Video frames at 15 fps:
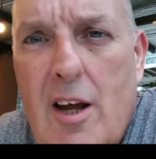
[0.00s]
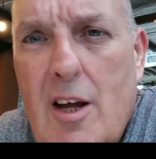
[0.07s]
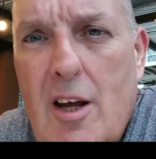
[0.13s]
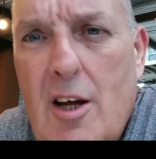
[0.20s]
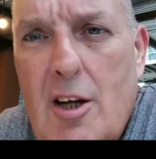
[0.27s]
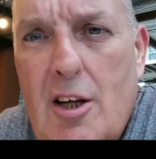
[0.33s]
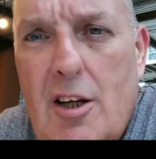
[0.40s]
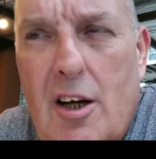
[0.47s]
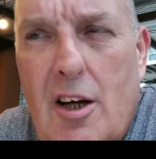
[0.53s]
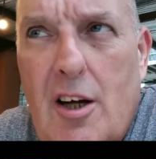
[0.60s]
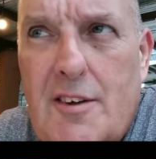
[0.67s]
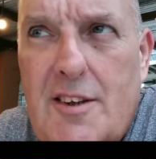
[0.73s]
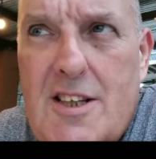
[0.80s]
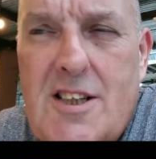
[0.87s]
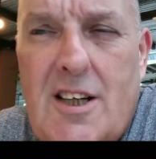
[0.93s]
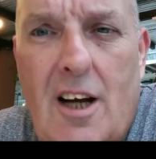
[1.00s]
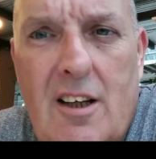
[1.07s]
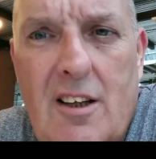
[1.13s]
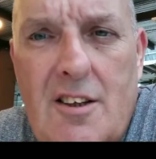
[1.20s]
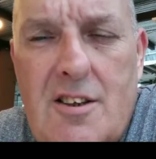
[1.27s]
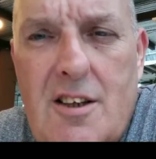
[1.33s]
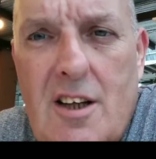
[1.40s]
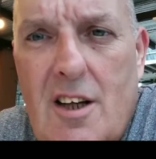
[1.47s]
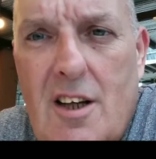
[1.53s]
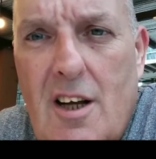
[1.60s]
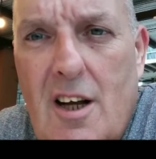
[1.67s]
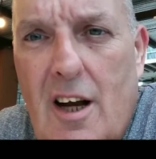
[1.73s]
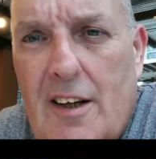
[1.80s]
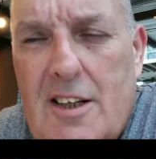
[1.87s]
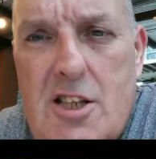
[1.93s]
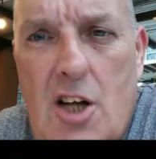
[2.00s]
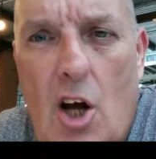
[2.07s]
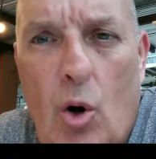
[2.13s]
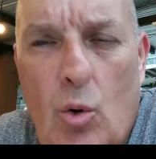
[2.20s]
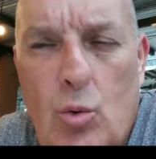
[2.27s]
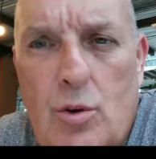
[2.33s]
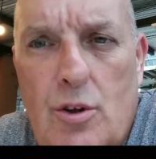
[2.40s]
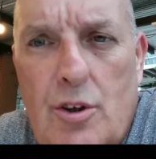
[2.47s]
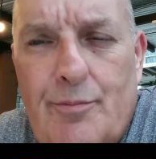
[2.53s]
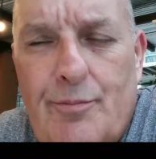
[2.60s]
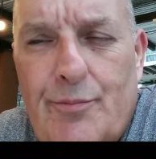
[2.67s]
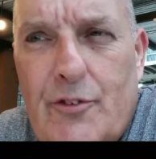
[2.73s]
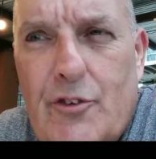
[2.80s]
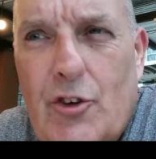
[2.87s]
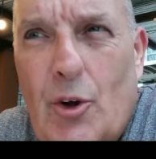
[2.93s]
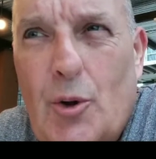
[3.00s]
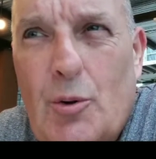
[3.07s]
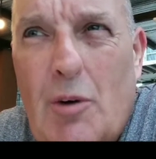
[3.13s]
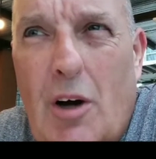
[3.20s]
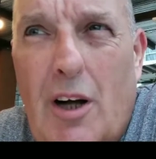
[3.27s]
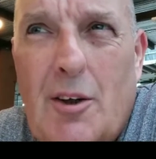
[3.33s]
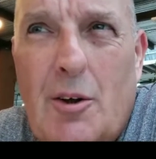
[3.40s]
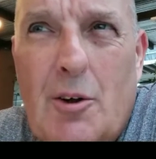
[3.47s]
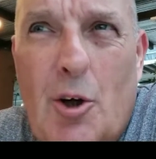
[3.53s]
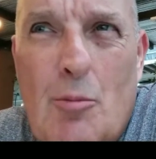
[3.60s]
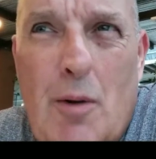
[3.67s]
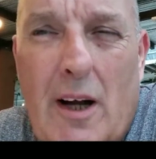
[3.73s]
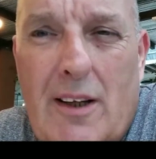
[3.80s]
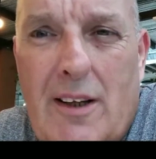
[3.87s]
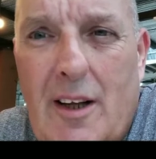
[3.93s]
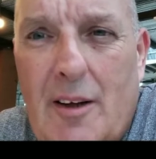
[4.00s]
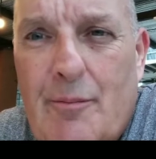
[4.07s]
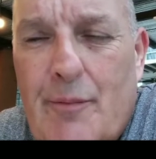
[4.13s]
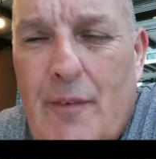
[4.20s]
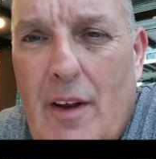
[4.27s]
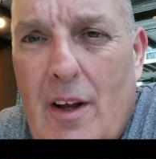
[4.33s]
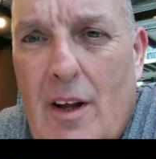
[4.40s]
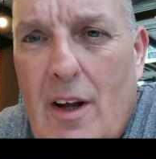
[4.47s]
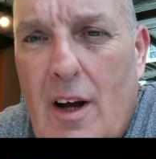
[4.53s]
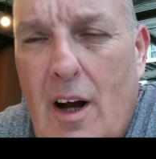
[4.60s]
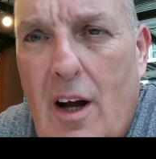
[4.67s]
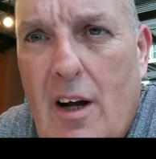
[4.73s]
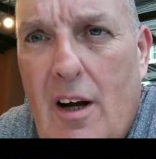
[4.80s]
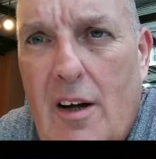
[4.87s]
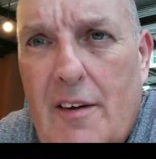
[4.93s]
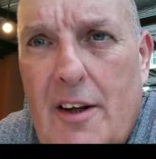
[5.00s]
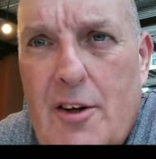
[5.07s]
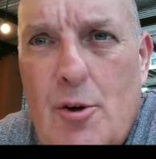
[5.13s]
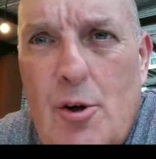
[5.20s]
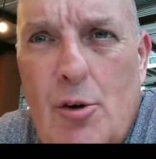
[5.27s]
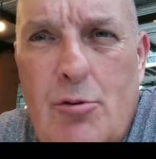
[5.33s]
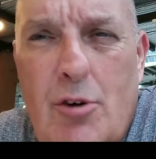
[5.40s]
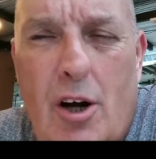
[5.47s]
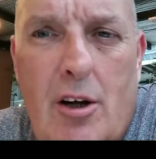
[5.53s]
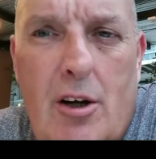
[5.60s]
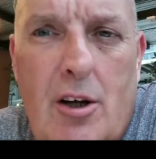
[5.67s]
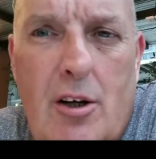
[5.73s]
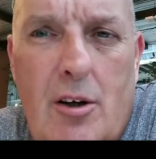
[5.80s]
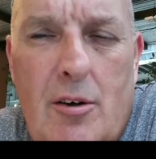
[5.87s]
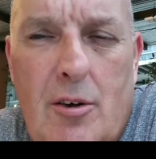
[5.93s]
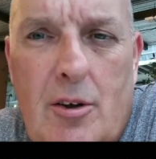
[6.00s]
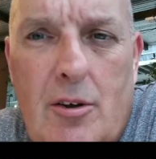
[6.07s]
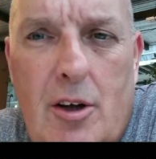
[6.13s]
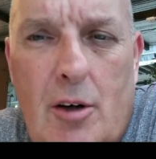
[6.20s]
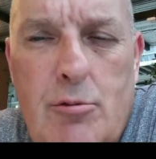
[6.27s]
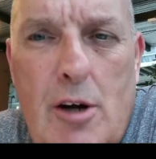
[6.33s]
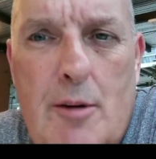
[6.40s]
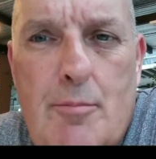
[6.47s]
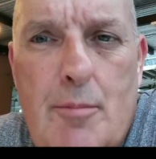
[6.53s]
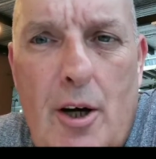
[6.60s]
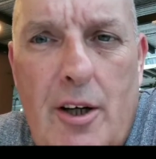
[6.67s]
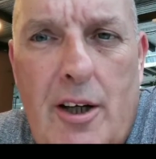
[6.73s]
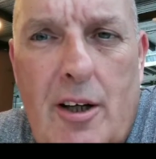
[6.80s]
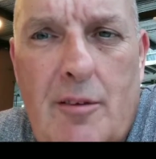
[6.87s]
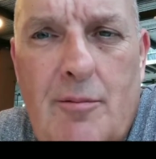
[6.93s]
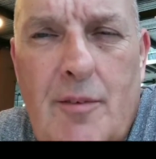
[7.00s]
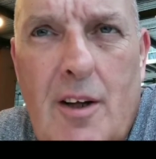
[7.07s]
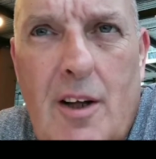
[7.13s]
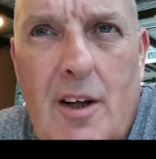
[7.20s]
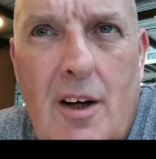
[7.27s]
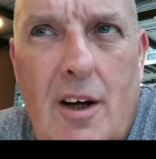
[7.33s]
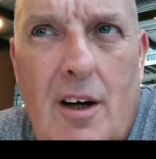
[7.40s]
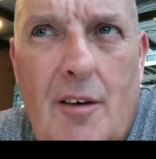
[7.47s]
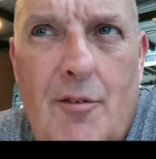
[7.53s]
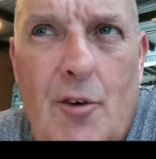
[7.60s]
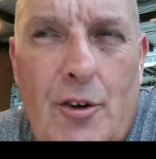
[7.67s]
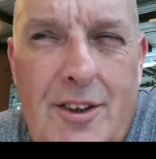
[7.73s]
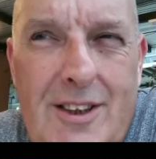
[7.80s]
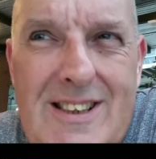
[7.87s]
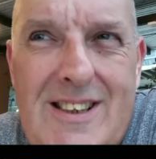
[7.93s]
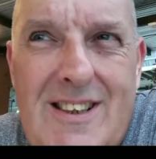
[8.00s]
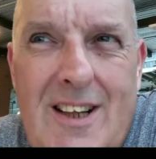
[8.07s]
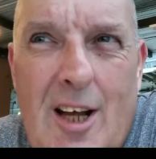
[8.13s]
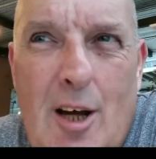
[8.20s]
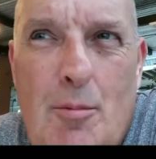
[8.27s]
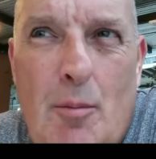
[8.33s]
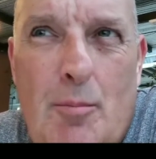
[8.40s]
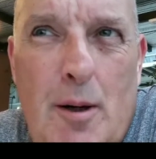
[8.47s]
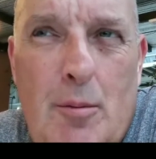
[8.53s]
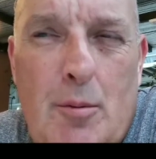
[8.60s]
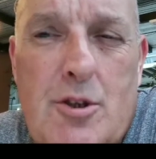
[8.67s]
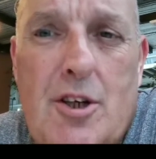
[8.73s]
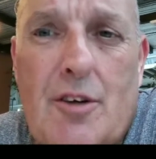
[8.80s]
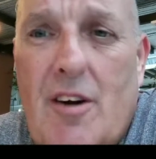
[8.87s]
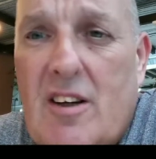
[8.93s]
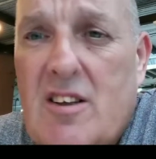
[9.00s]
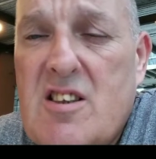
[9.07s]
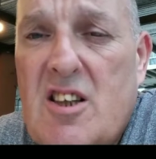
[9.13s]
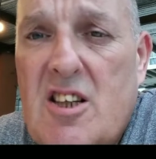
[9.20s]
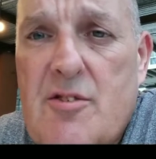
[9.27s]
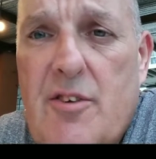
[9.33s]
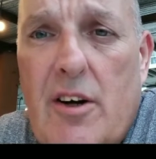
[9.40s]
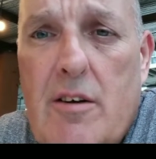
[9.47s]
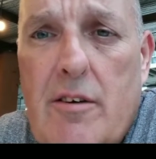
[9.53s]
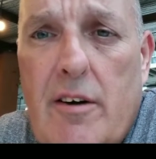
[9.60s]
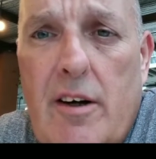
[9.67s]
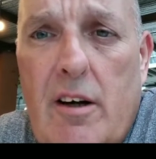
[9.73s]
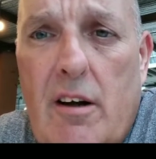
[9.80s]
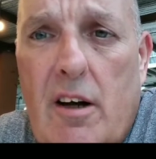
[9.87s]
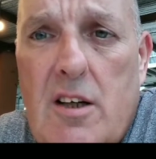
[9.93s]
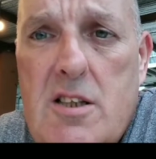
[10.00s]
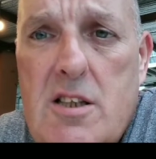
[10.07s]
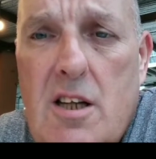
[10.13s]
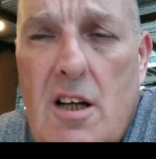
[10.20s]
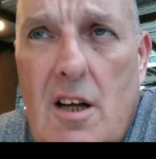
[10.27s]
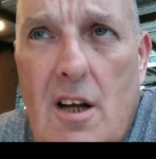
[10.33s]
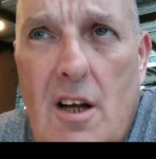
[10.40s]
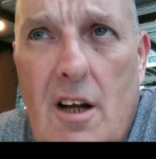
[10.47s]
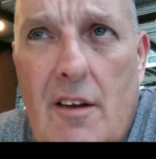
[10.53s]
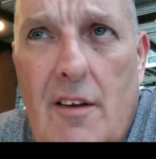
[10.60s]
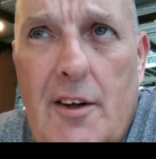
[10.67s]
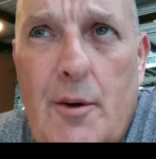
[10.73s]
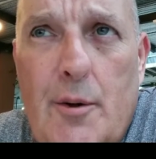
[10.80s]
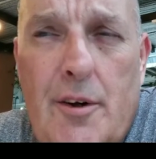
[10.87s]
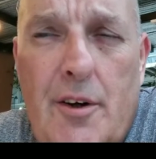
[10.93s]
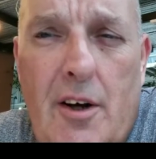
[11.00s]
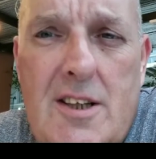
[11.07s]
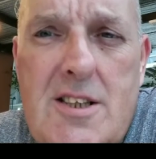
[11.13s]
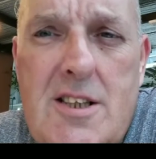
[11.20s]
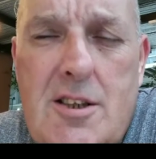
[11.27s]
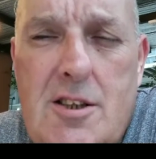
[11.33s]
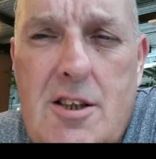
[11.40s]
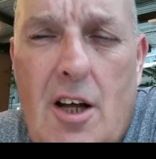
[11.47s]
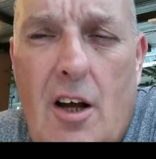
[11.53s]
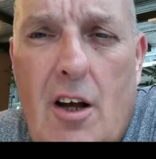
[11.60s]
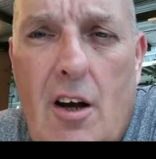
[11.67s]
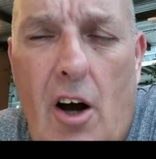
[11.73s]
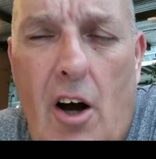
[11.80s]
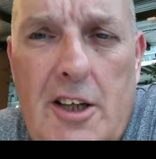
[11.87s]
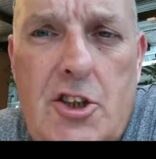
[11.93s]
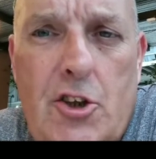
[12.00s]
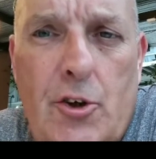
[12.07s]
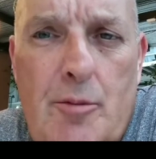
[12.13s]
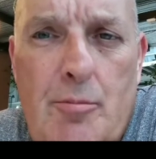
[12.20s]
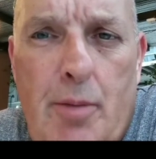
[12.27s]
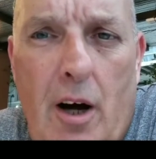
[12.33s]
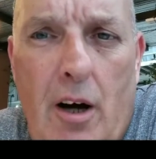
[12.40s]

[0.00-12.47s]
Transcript: discoloured, it's old, so I don't go back there. They do a red burger. I've not eaten there, but people turn around and say it's very nice. They do a nice ice cream parlour there,